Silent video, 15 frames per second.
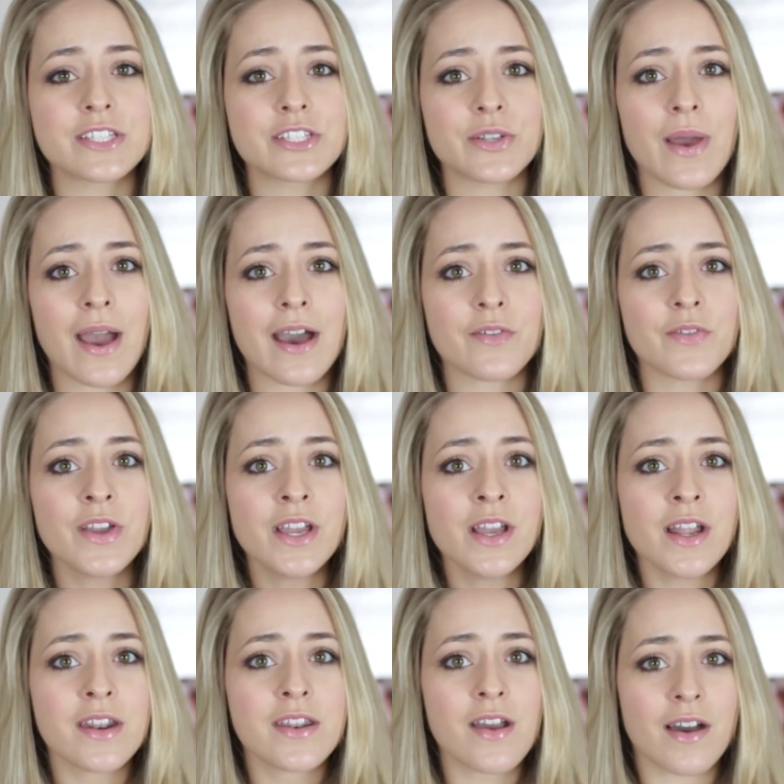do have
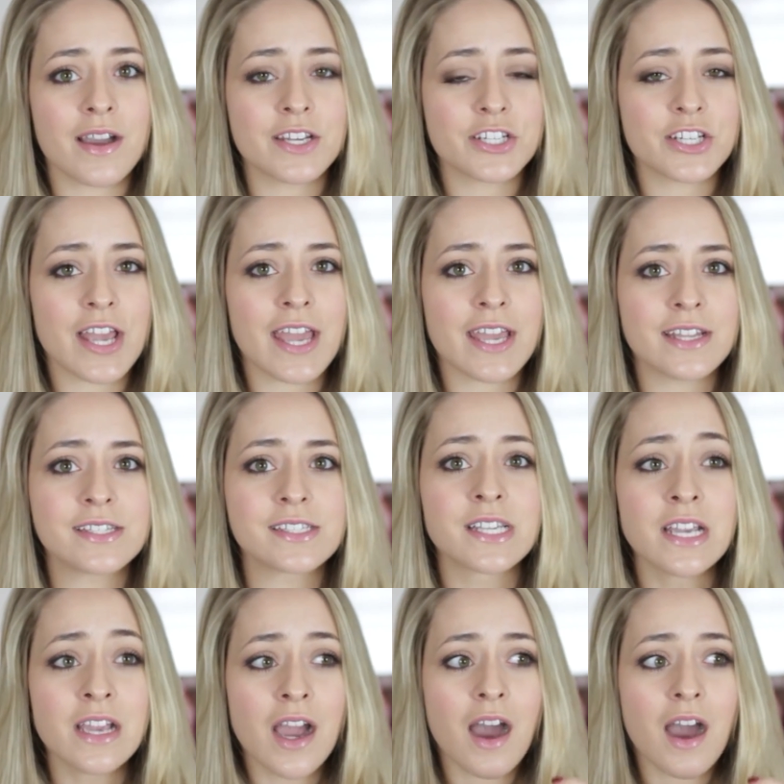9 shades,